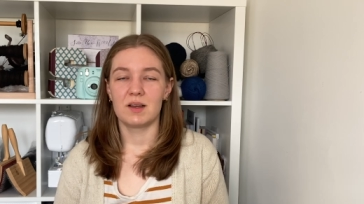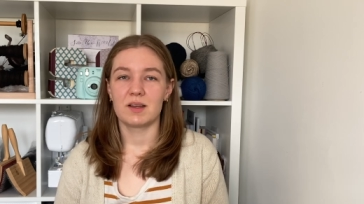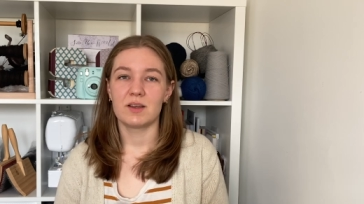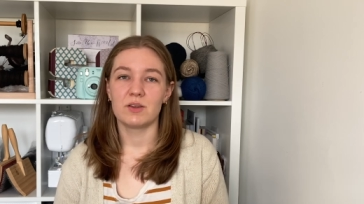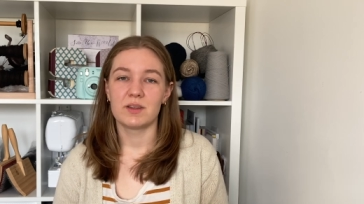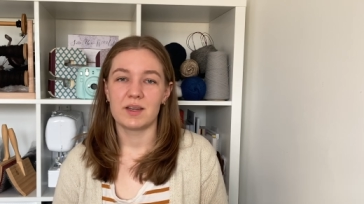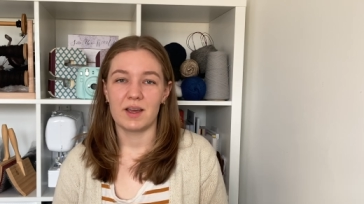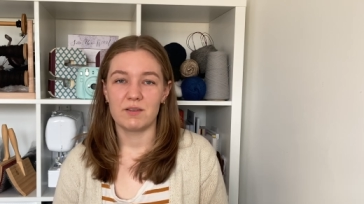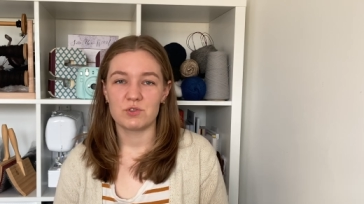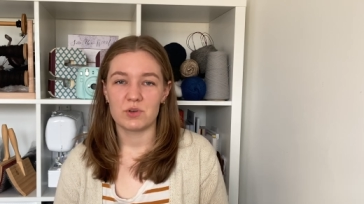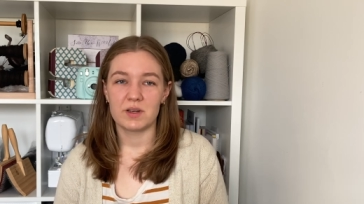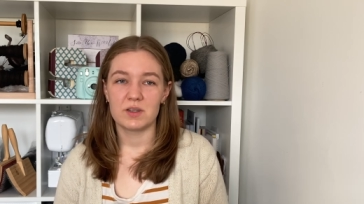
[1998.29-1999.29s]
guild that I've
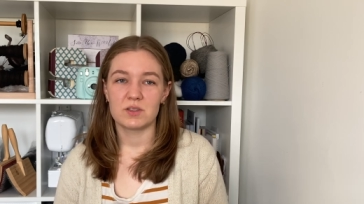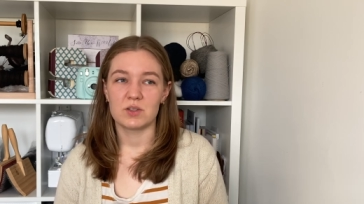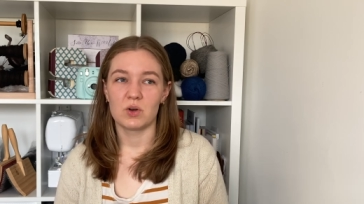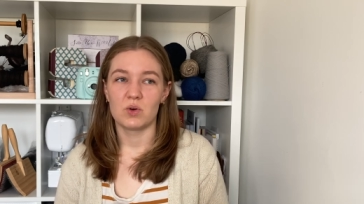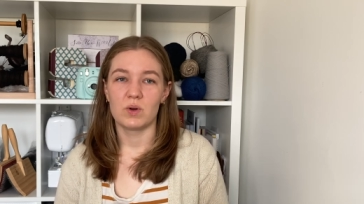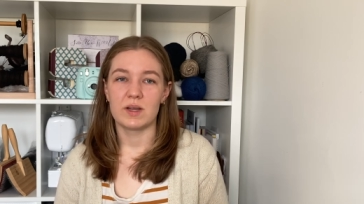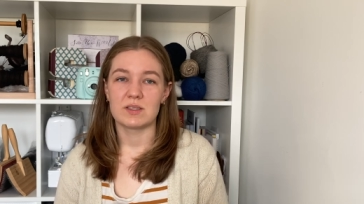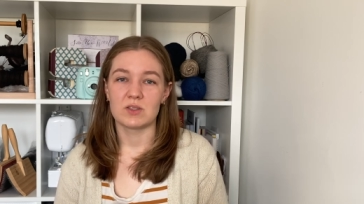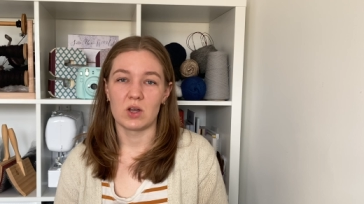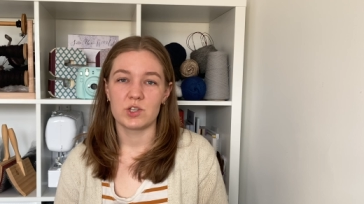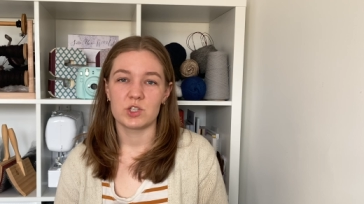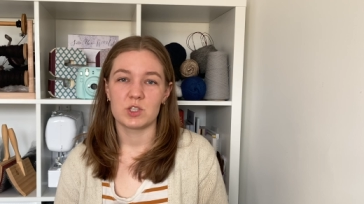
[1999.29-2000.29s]
joined, so it's
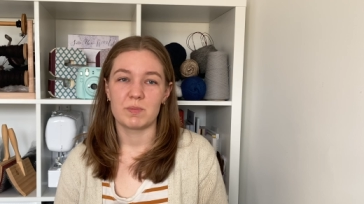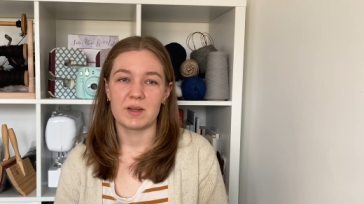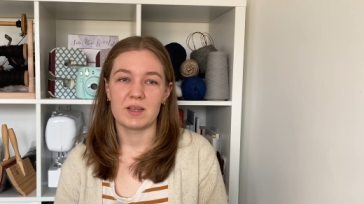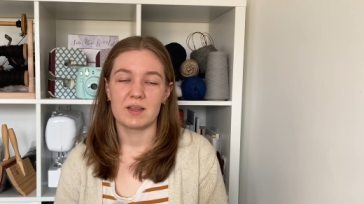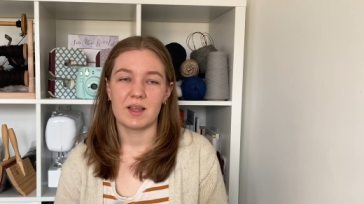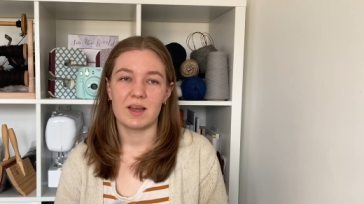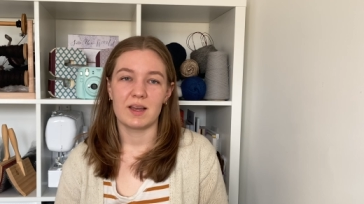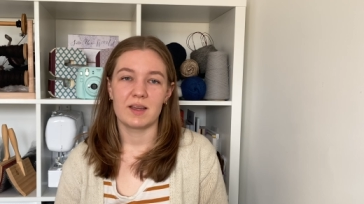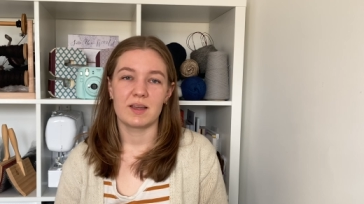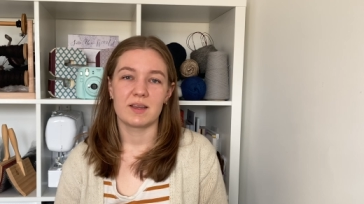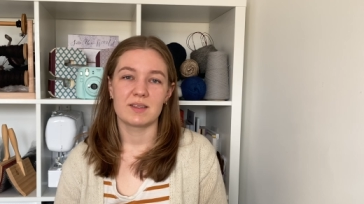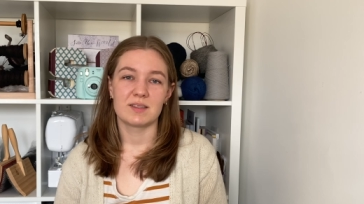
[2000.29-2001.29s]
not just spinning that
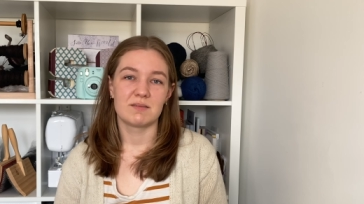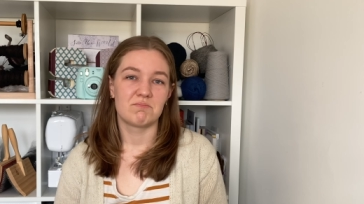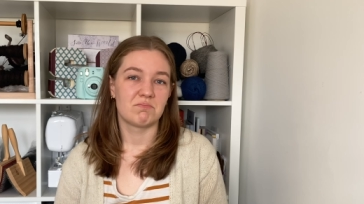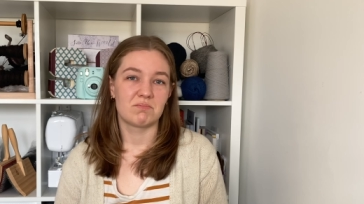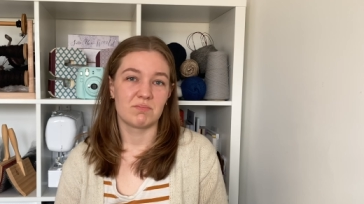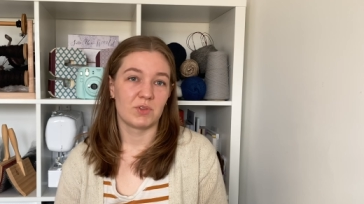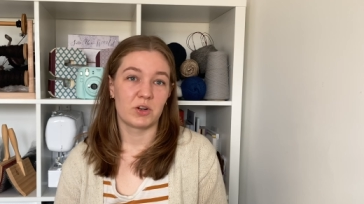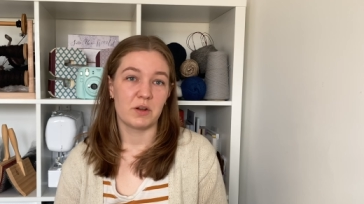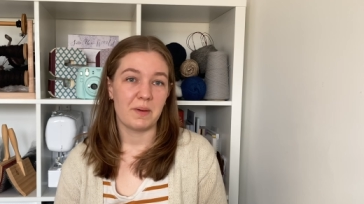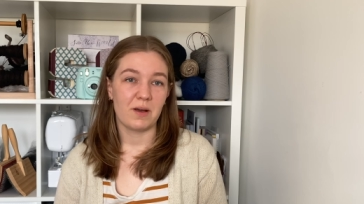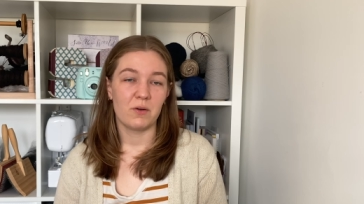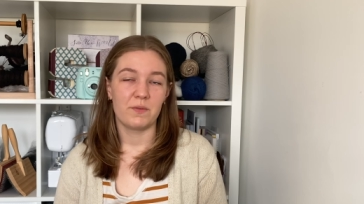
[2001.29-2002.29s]
I can learn
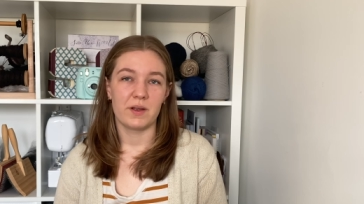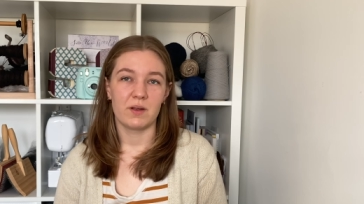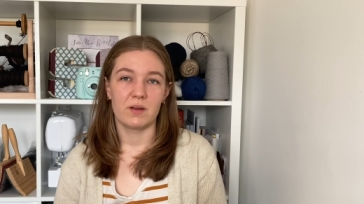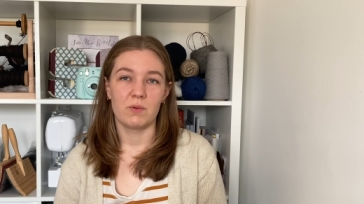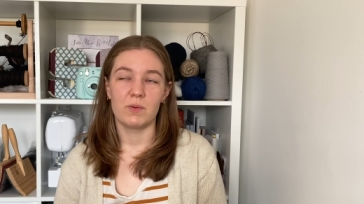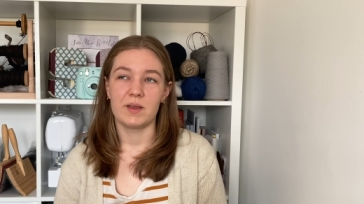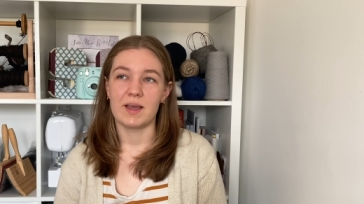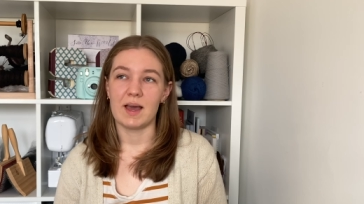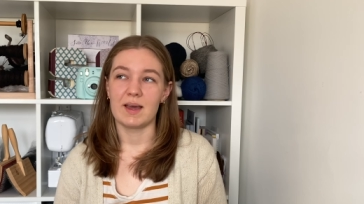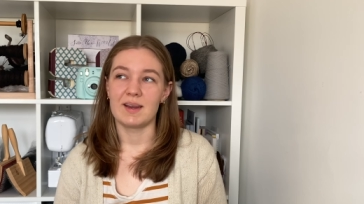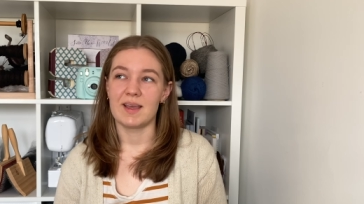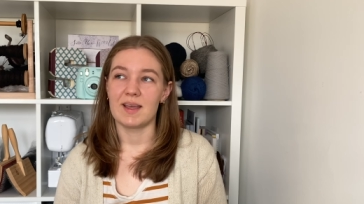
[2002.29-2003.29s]
about. We
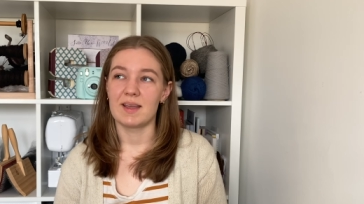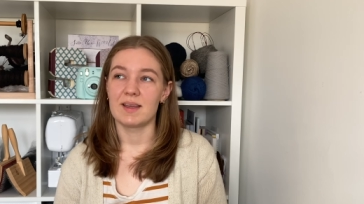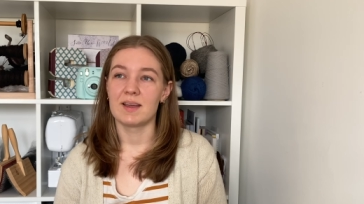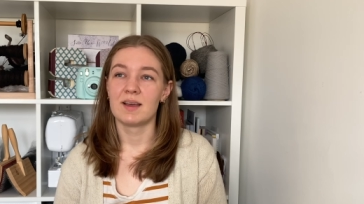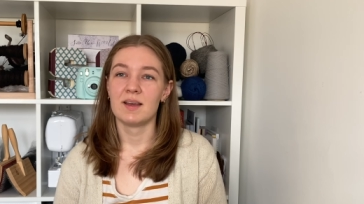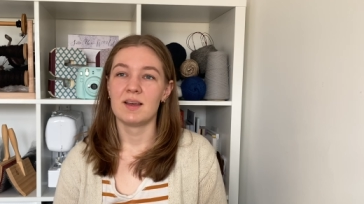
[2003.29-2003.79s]
had a